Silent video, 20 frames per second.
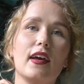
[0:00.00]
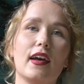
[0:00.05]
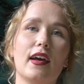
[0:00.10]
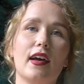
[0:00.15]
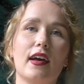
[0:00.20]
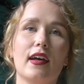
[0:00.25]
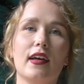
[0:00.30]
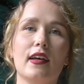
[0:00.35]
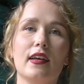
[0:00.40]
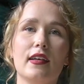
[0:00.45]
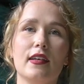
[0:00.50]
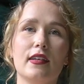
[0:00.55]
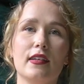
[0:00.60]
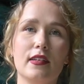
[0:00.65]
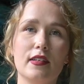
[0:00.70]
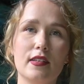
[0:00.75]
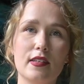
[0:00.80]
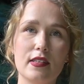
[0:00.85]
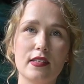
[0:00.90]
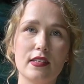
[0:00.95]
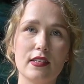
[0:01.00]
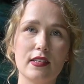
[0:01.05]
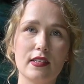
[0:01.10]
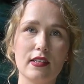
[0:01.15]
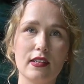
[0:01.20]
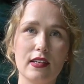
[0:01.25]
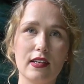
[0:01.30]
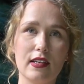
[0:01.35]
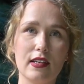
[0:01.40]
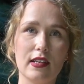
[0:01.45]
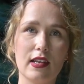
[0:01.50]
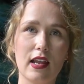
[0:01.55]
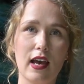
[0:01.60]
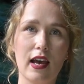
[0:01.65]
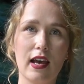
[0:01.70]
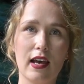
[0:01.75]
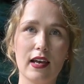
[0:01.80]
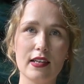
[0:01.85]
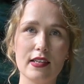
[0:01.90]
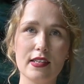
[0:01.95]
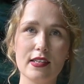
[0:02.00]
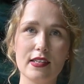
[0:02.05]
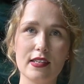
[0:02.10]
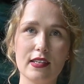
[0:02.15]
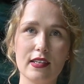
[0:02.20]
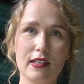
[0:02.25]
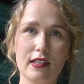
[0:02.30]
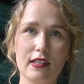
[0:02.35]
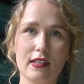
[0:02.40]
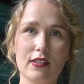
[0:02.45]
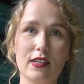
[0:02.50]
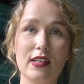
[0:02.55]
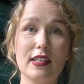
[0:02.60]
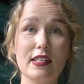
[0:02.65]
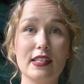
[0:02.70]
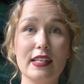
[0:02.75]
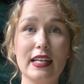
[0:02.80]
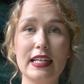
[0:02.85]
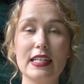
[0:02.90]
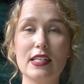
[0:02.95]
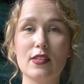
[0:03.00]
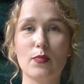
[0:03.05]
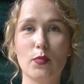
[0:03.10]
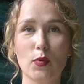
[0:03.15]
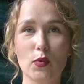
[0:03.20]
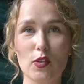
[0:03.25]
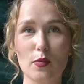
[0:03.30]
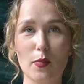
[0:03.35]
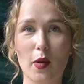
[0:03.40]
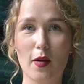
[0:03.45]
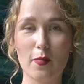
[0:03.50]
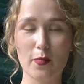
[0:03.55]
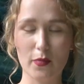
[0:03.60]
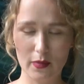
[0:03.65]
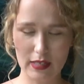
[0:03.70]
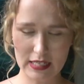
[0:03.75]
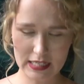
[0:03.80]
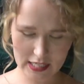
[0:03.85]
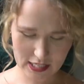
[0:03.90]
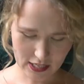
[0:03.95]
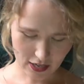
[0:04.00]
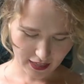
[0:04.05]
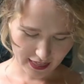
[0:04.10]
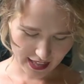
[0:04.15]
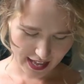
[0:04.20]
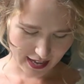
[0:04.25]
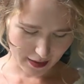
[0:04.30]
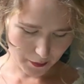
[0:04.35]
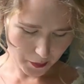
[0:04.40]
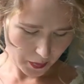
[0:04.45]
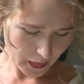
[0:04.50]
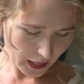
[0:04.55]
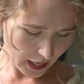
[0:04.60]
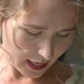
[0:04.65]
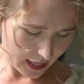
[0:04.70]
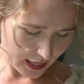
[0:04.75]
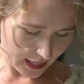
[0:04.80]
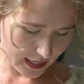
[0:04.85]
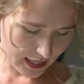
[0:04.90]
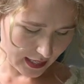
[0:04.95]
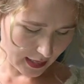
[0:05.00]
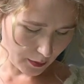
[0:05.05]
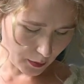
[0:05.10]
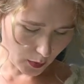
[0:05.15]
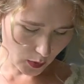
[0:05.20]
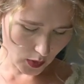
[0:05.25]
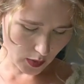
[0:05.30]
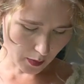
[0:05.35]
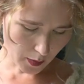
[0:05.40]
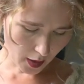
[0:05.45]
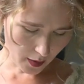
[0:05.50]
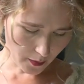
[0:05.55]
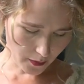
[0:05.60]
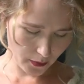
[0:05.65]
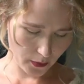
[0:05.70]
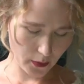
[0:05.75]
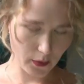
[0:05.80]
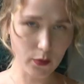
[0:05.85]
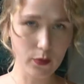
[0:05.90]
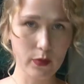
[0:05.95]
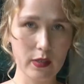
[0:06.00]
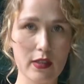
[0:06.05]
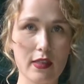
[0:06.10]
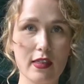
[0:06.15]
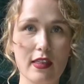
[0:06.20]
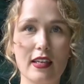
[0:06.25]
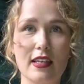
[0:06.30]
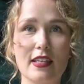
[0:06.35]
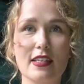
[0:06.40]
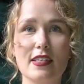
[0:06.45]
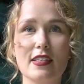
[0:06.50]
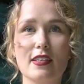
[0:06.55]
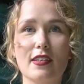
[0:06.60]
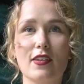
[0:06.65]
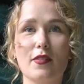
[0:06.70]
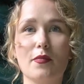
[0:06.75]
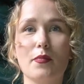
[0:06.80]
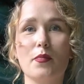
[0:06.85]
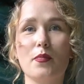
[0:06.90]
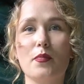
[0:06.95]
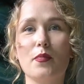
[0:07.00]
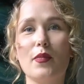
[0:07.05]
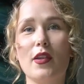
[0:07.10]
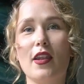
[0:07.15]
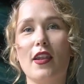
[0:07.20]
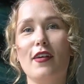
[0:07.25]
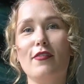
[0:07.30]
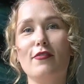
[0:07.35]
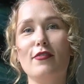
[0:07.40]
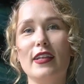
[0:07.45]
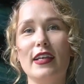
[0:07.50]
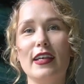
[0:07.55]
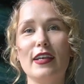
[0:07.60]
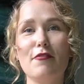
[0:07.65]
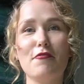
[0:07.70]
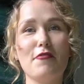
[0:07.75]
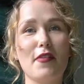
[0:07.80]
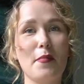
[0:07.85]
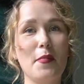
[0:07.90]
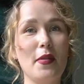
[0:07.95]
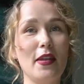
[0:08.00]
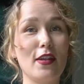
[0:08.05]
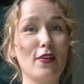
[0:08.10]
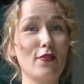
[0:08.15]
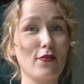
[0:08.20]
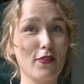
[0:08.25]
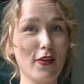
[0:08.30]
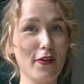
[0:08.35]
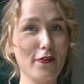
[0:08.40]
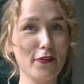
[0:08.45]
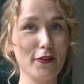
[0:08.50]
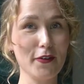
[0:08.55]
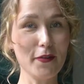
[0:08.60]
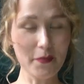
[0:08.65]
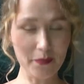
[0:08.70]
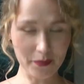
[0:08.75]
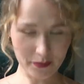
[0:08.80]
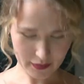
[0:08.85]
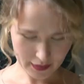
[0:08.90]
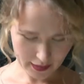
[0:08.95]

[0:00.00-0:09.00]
And it's knit bottom up, let's start there. It's knit bottom up with this lovely feminine ruffle.